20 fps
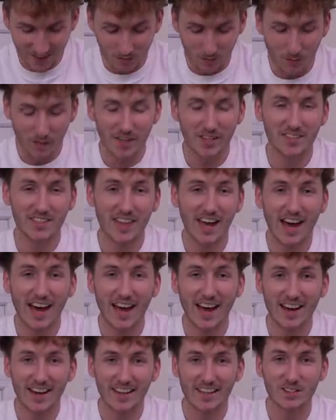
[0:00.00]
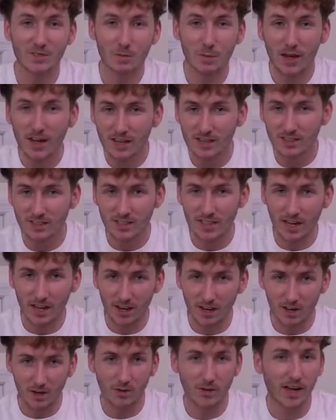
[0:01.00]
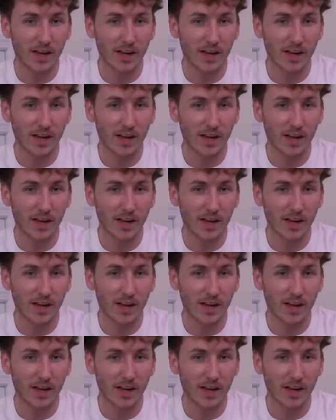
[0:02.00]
When a tag is piss yellow,